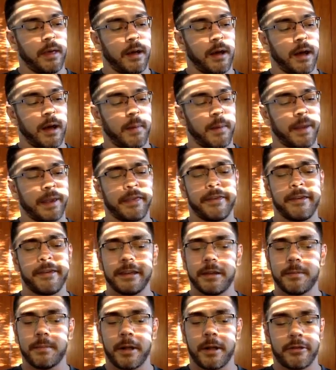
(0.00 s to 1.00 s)
I guess he
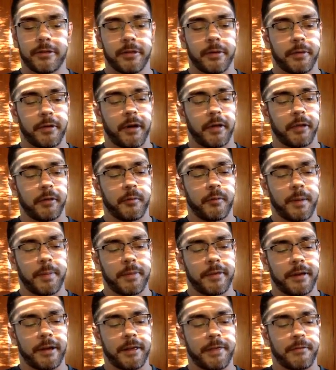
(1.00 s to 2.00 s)
did mention those other
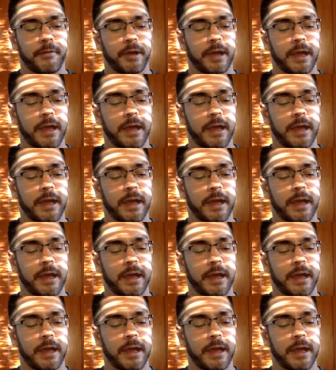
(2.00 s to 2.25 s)
websites